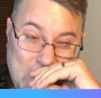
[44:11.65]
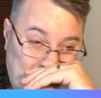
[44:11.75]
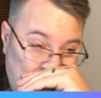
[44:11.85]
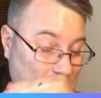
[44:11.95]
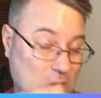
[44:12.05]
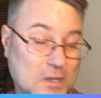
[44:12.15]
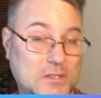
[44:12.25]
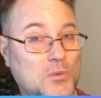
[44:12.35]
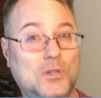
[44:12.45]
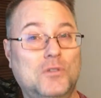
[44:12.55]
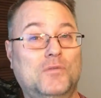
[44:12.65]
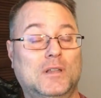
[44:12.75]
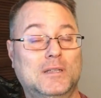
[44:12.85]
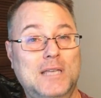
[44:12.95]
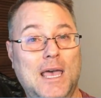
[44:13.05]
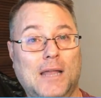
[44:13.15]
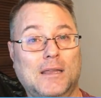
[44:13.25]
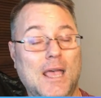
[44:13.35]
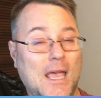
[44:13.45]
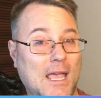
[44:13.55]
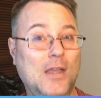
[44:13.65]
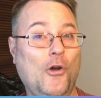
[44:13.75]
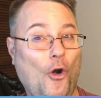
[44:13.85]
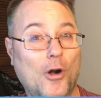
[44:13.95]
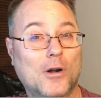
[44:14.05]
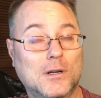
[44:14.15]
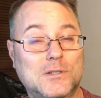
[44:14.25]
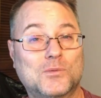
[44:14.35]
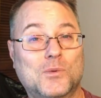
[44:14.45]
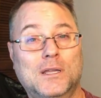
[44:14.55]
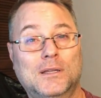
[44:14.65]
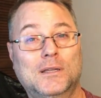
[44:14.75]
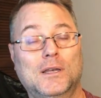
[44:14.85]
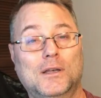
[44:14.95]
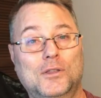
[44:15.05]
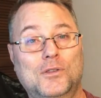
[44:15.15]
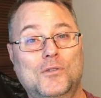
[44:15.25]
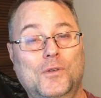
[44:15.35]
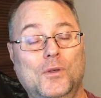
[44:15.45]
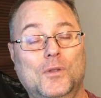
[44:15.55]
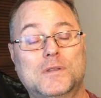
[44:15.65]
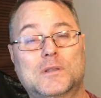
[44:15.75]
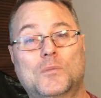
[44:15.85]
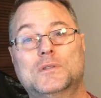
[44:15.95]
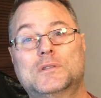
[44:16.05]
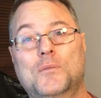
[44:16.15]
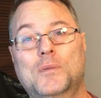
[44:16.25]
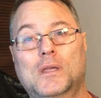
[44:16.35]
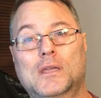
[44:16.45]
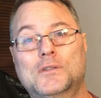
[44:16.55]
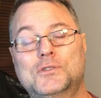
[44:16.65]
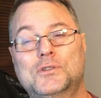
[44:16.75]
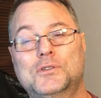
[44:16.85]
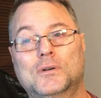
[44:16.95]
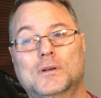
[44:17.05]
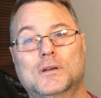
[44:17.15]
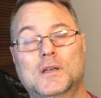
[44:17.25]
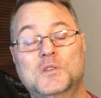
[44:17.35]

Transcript: It hurts when you feel that someone's coming against you, especially against your faith.